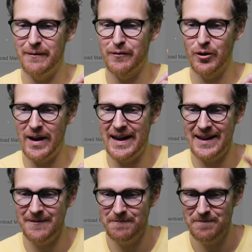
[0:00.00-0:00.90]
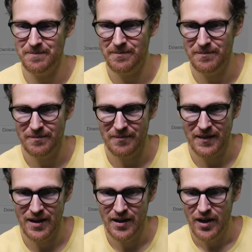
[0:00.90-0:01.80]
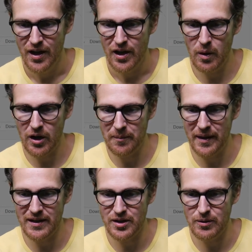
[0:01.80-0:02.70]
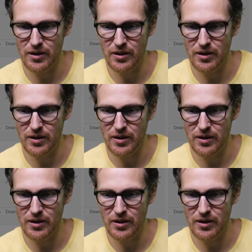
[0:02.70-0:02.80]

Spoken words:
it for grading. You're welcome then to